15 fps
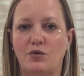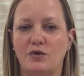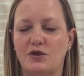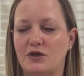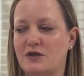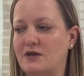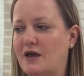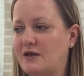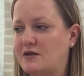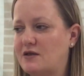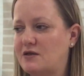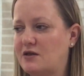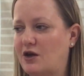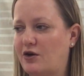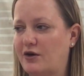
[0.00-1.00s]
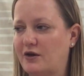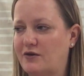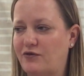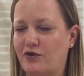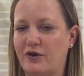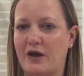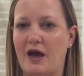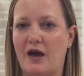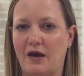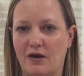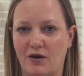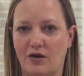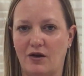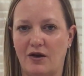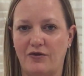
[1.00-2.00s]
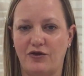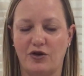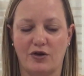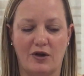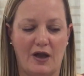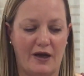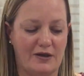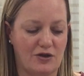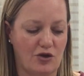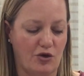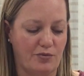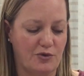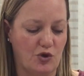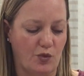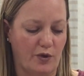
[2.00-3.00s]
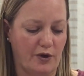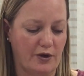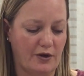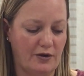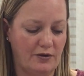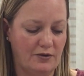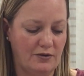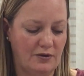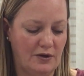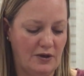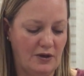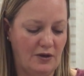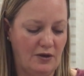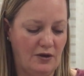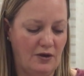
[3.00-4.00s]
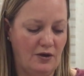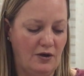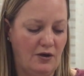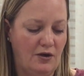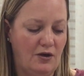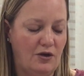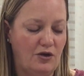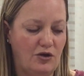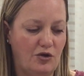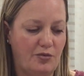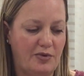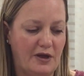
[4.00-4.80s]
which is necessary for the angle of your glide scope to work. You